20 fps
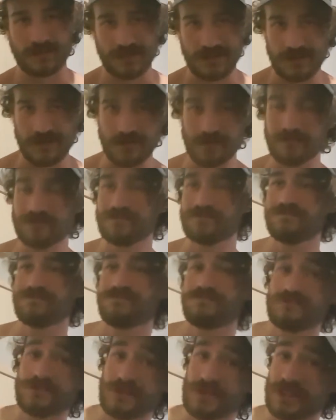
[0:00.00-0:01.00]
to you.
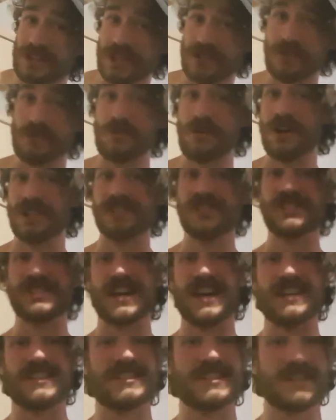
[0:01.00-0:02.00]
You can do 1
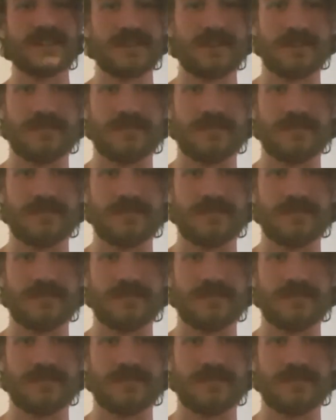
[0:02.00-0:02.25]
set